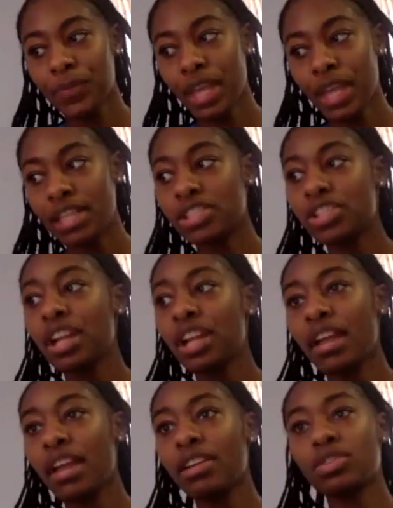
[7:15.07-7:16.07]
in certain
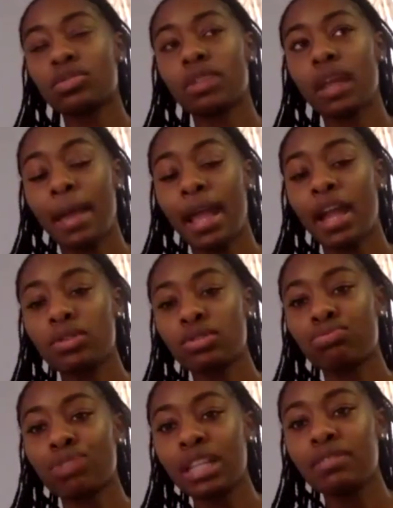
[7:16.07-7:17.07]
areas where like my hair was
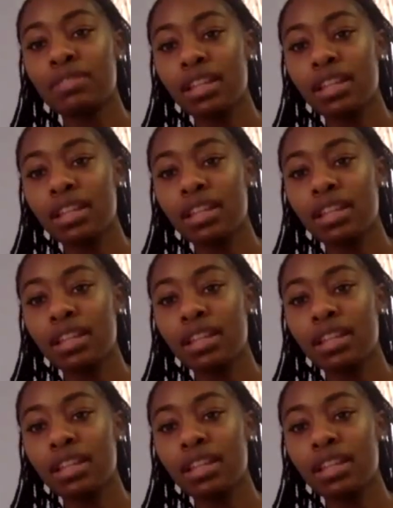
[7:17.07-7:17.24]
really really